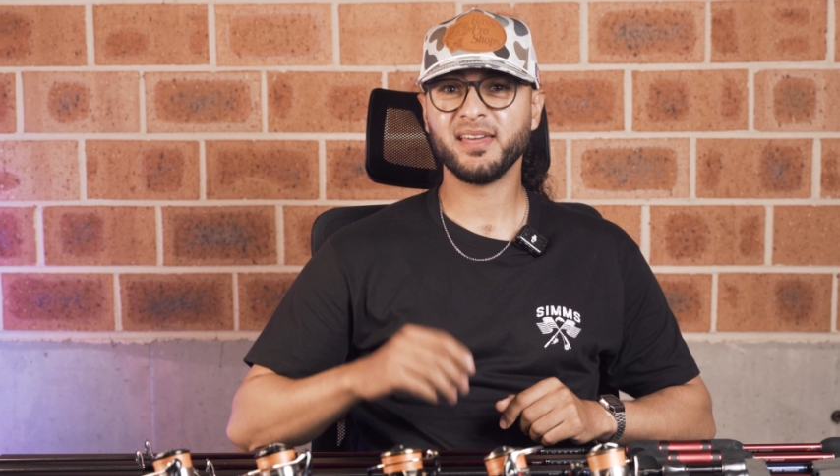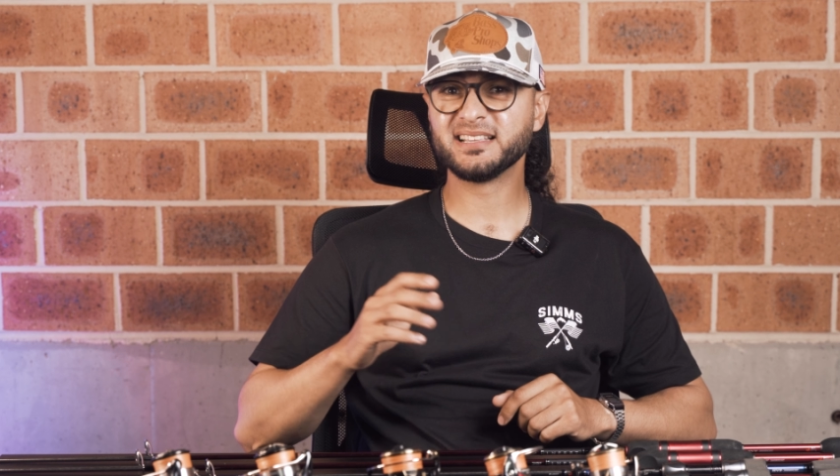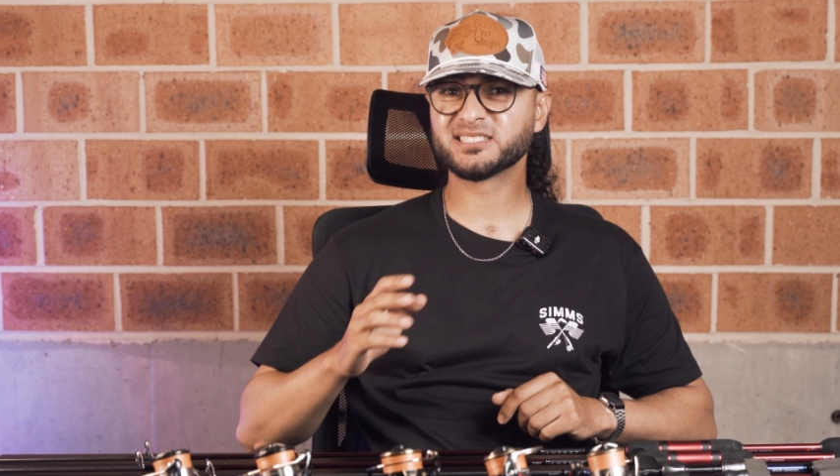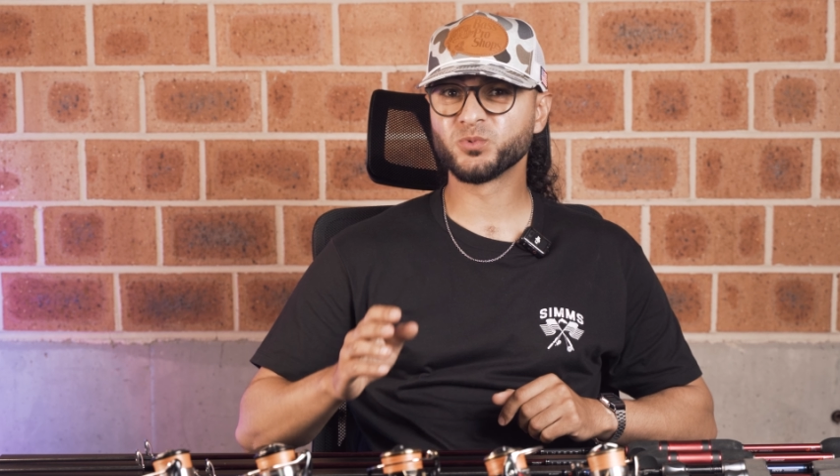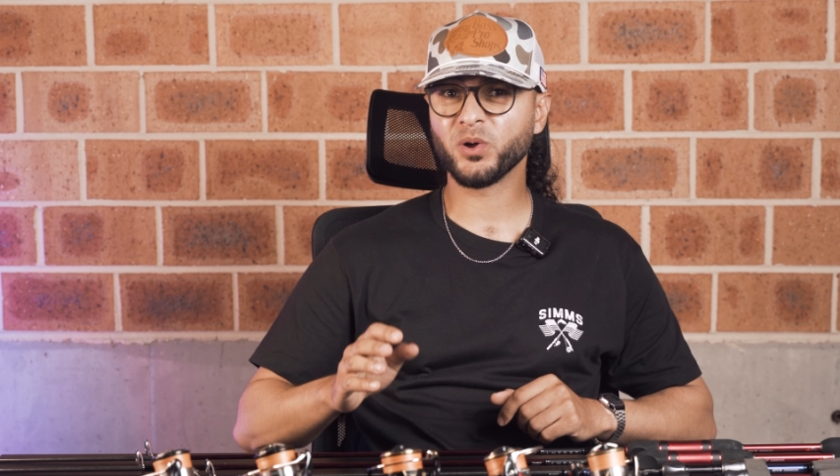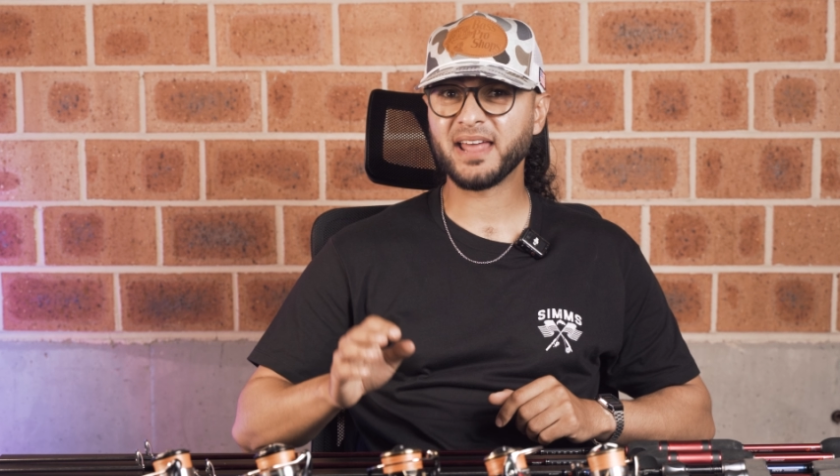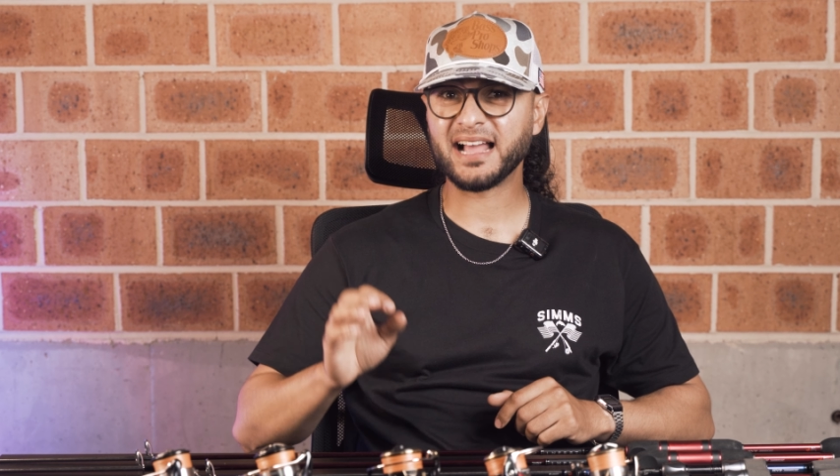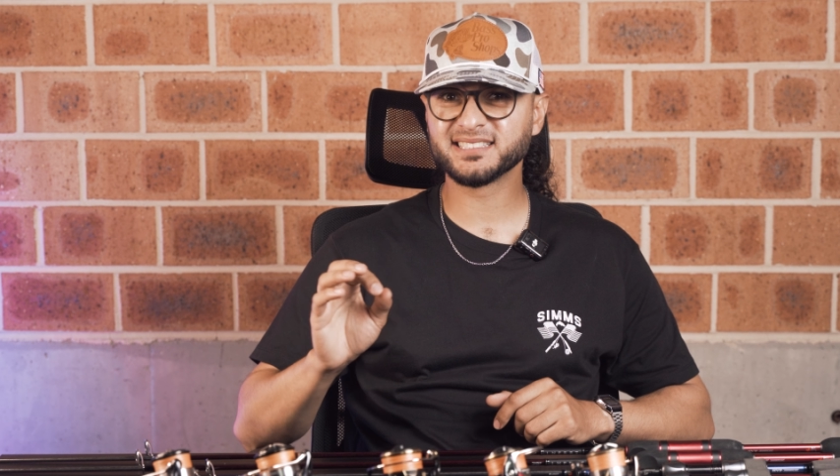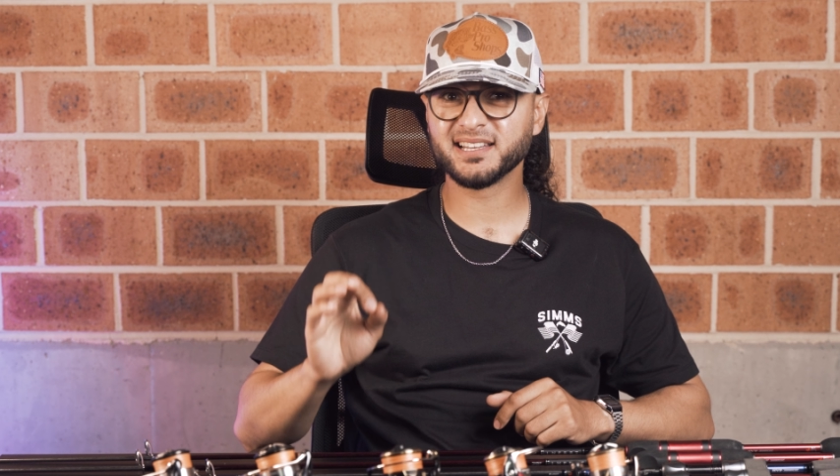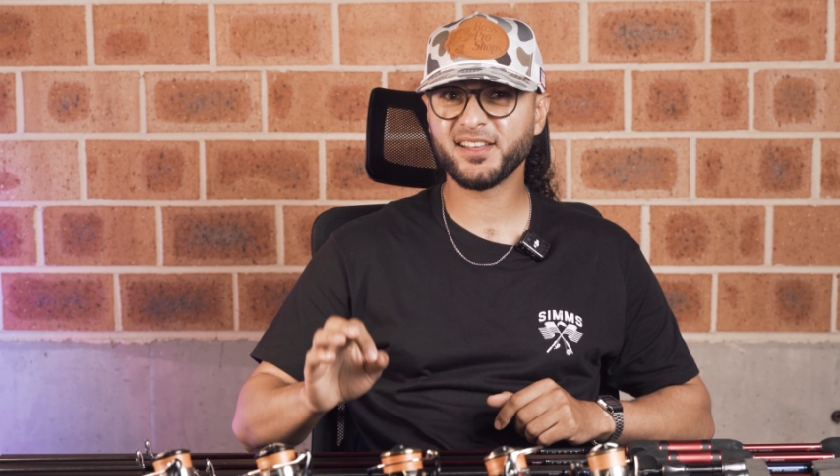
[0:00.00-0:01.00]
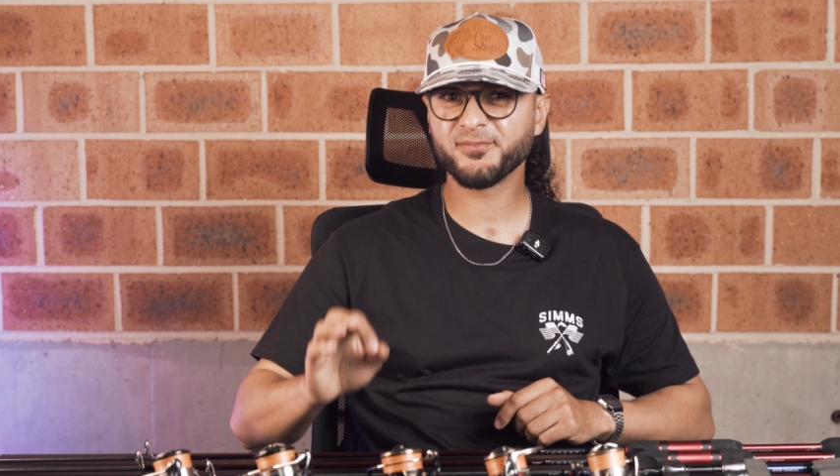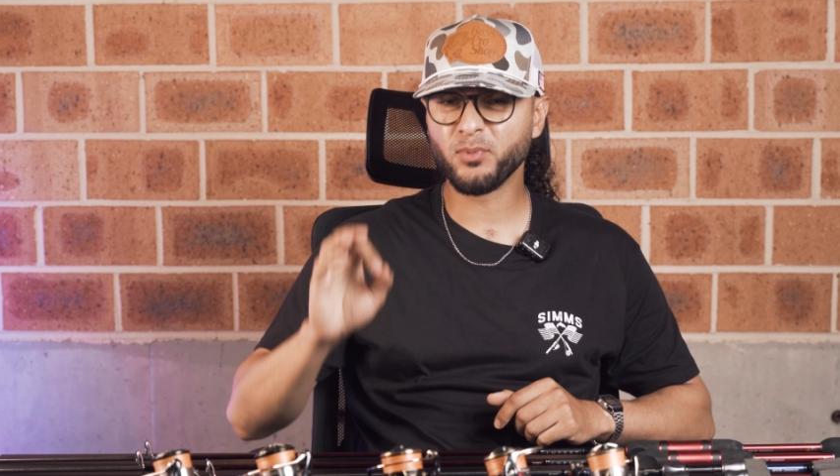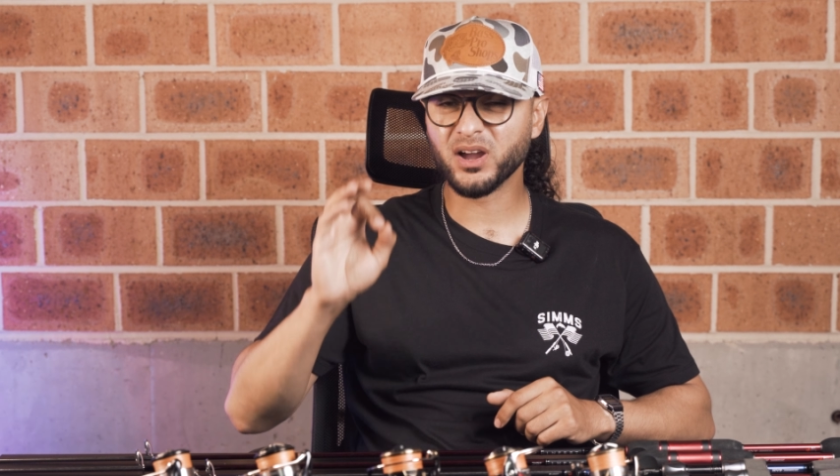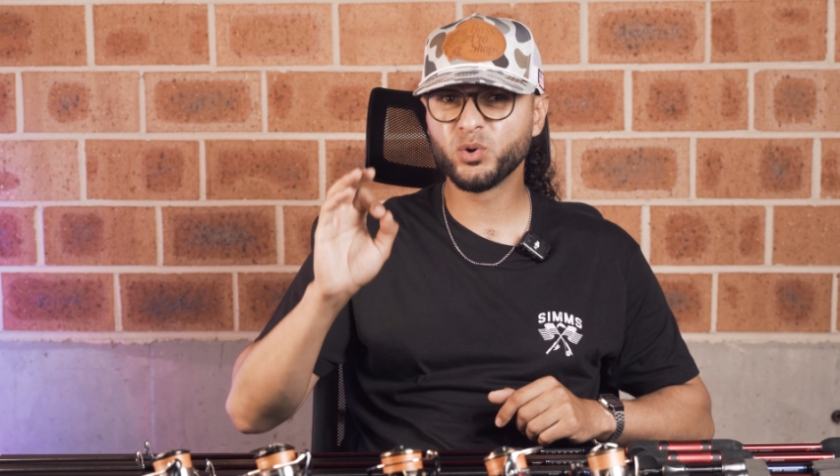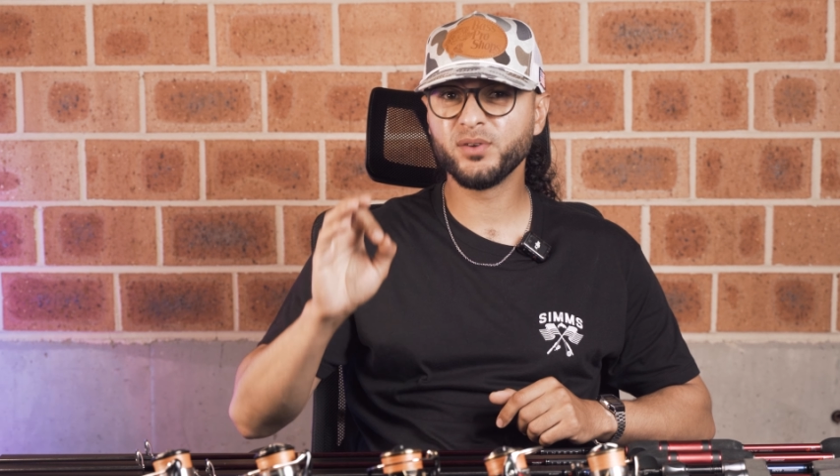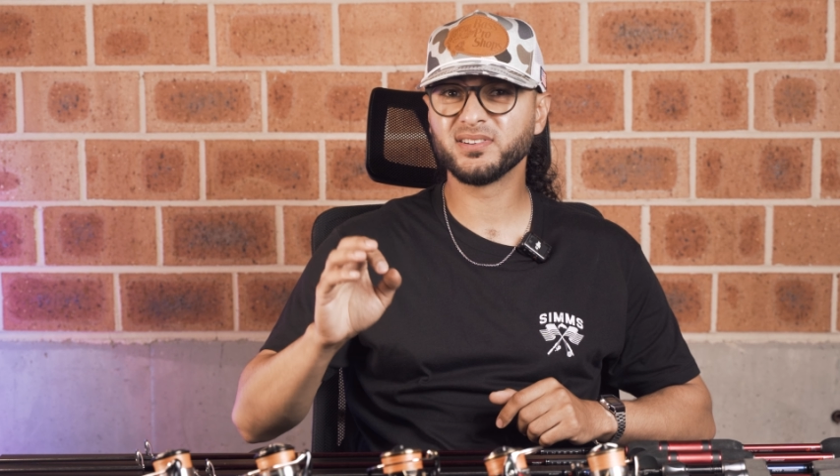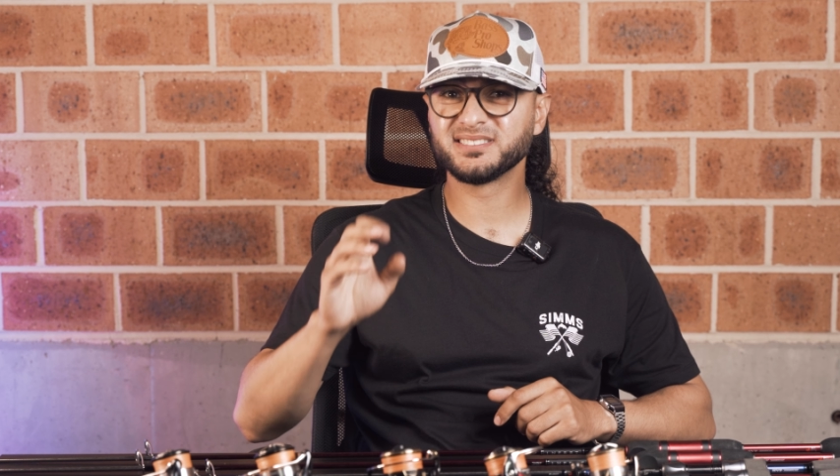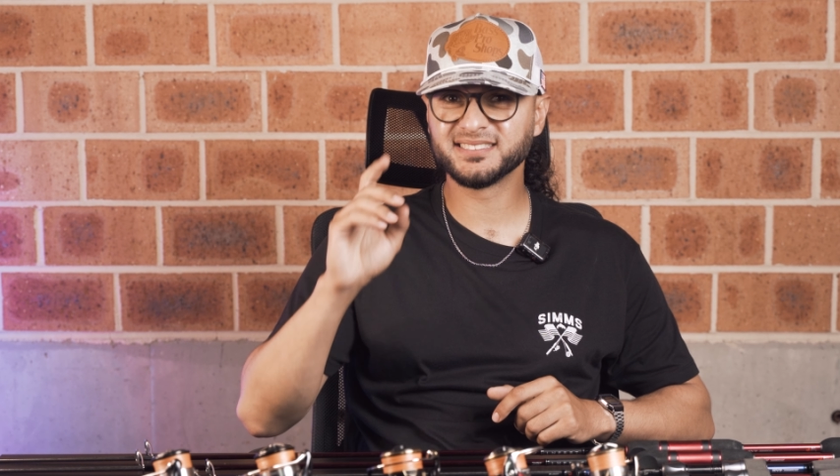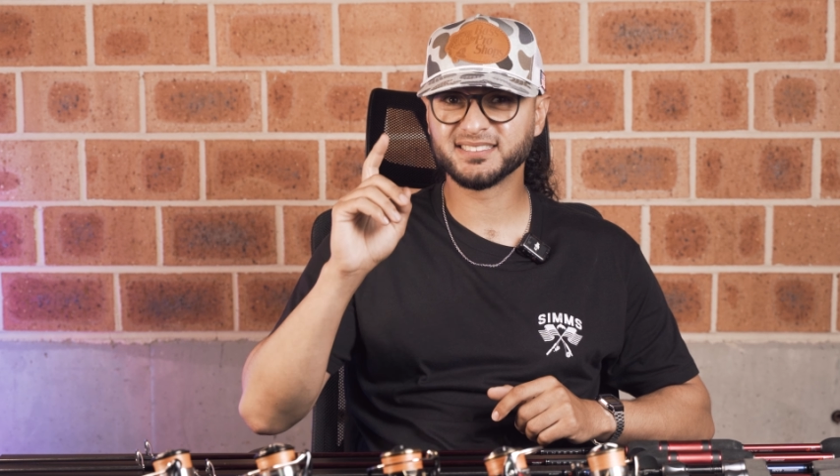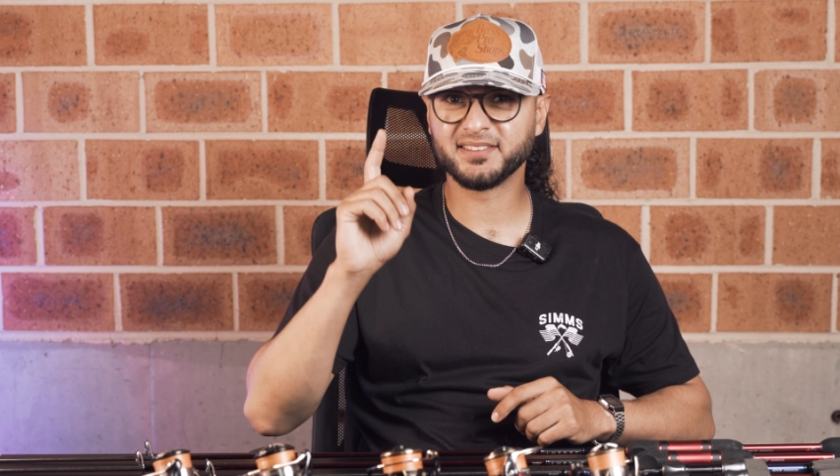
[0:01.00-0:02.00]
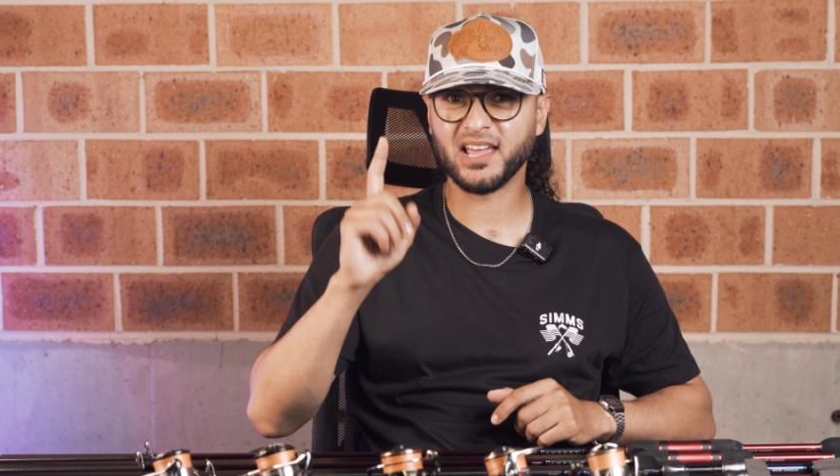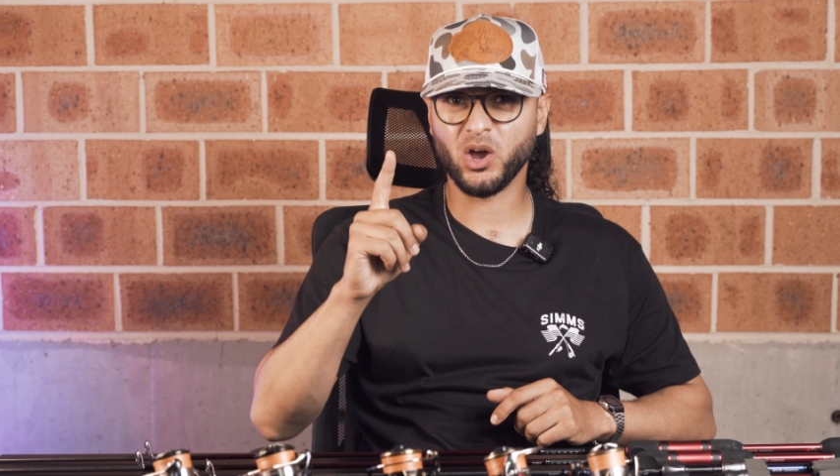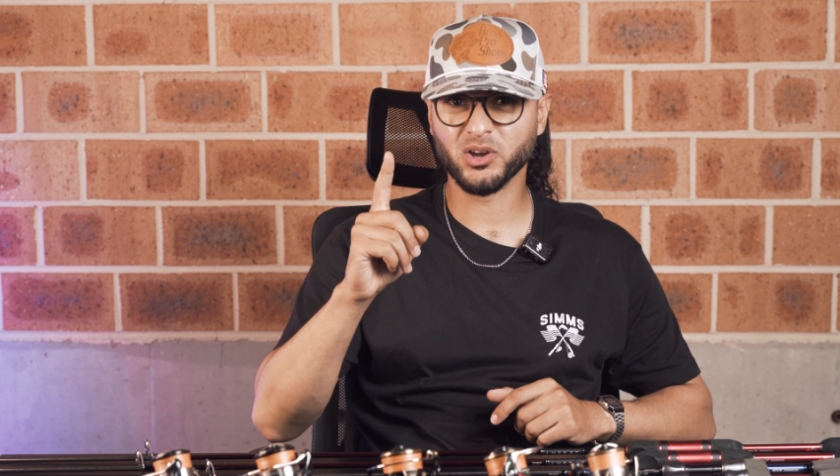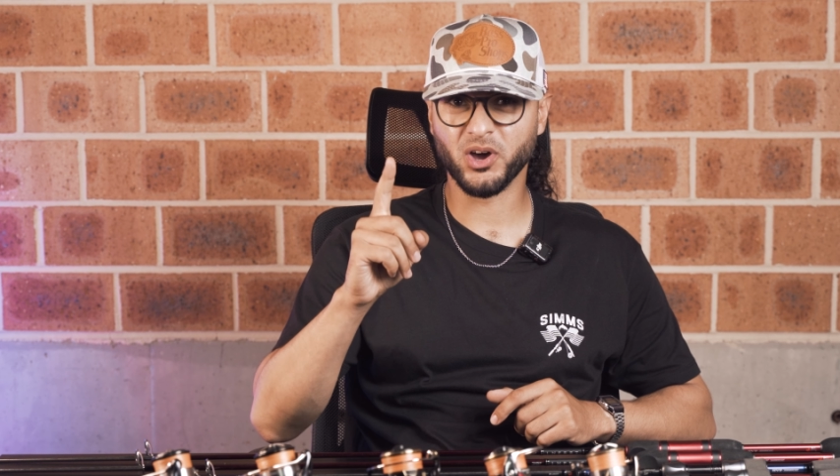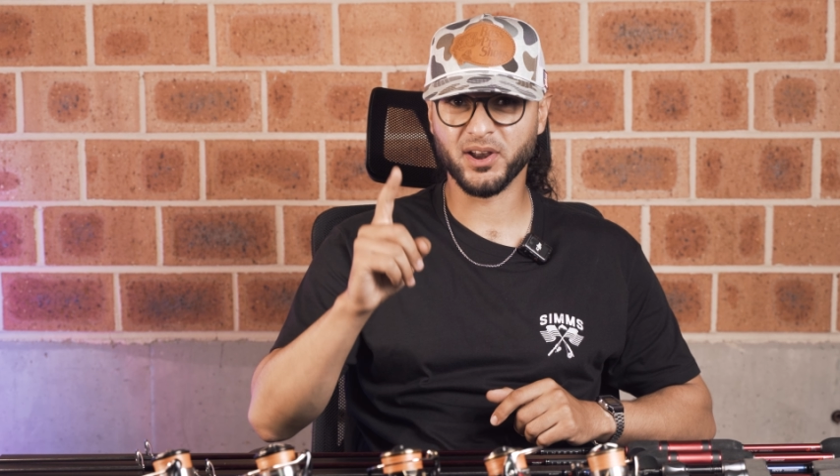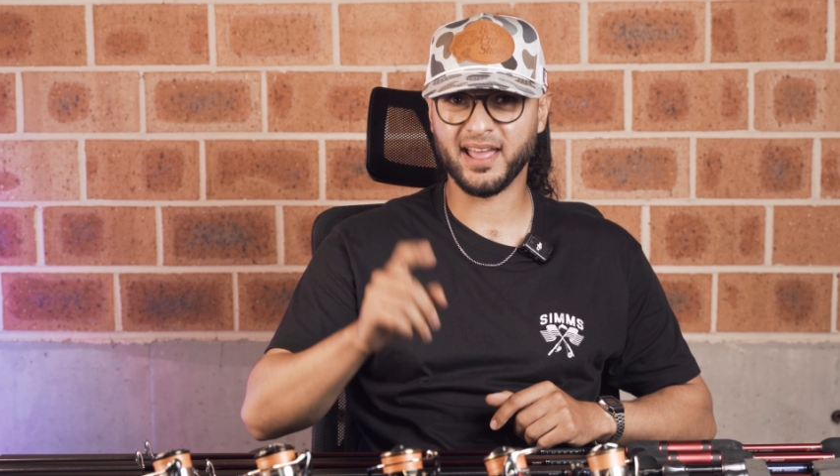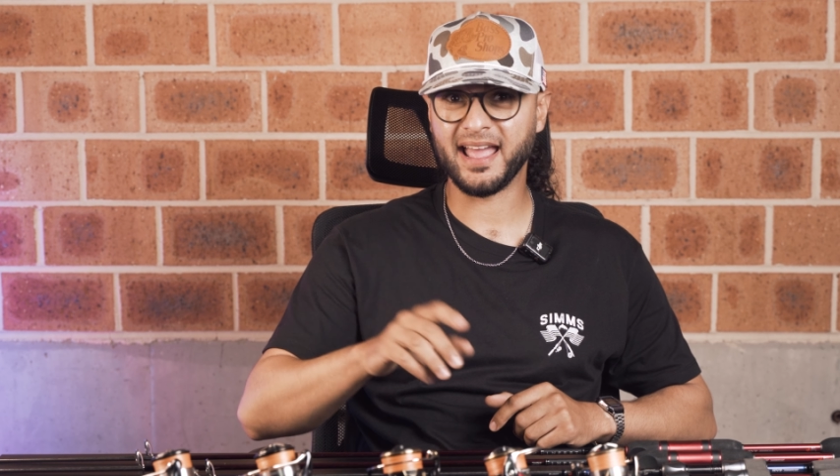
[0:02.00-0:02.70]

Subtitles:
This rod hasn't left my quiver since the day I got it,